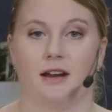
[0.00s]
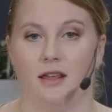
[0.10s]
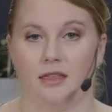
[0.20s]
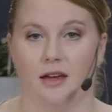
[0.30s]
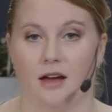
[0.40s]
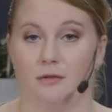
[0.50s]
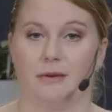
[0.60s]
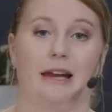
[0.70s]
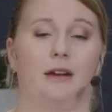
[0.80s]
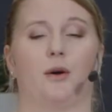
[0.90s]
anything, I
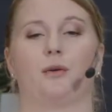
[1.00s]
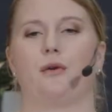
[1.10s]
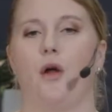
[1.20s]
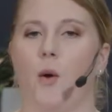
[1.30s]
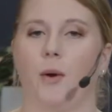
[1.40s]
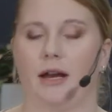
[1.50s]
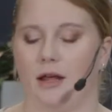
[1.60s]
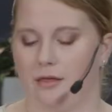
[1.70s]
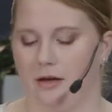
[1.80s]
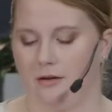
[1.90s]
really don't know
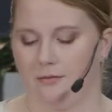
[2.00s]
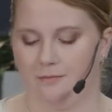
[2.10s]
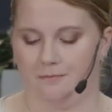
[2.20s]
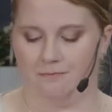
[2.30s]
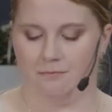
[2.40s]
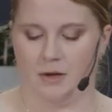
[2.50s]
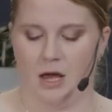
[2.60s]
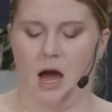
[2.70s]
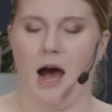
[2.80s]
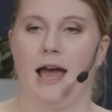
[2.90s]
anything,
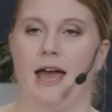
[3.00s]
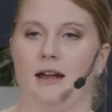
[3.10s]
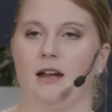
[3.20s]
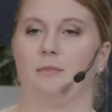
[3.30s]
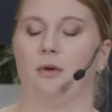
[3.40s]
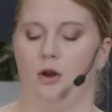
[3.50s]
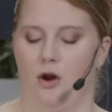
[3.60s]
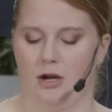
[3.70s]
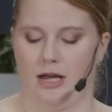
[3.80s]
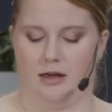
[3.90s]
I ended up
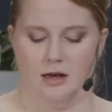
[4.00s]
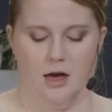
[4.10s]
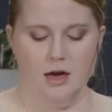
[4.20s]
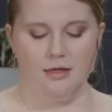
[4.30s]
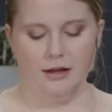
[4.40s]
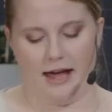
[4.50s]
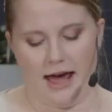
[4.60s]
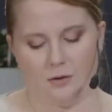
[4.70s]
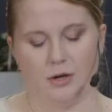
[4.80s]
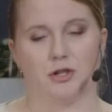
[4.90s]
learning the
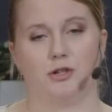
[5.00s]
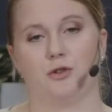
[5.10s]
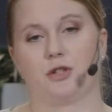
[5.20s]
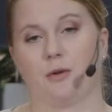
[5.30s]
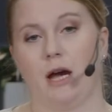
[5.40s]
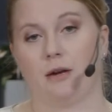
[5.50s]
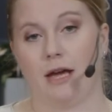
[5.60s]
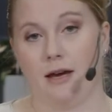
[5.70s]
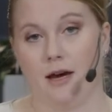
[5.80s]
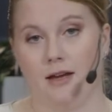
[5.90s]
language used around
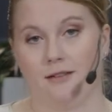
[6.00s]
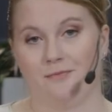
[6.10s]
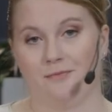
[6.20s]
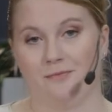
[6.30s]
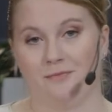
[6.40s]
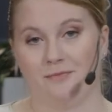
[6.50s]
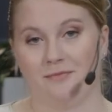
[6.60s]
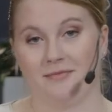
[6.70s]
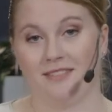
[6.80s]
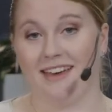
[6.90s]
AI.
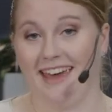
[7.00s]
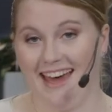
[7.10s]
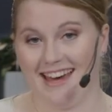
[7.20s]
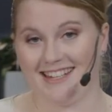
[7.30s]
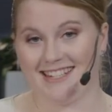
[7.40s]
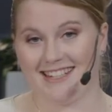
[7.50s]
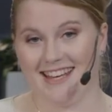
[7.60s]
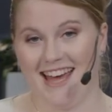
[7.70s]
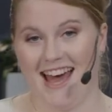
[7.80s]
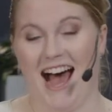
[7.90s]
And
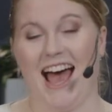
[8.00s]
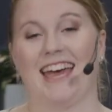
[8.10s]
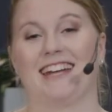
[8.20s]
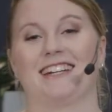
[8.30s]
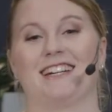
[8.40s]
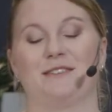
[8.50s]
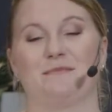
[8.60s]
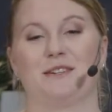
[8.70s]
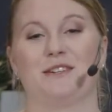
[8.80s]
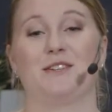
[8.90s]
I ended
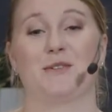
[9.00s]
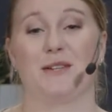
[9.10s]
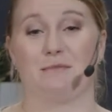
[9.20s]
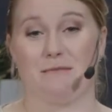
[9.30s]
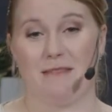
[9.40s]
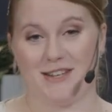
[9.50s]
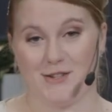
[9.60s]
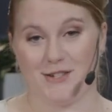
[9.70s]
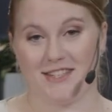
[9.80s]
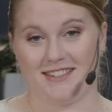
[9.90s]
up doing my
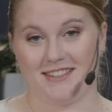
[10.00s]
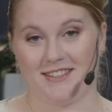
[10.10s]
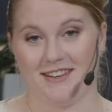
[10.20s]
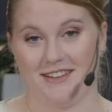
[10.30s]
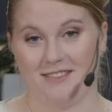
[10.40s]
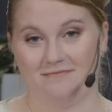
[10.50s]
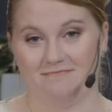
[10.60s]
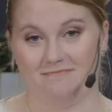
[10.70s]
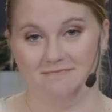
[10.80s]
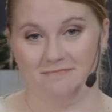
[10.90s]
master's thesis on it.
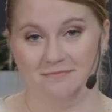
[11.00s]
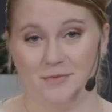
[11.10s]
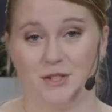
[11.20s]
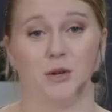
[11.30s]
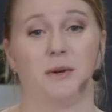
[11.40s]
So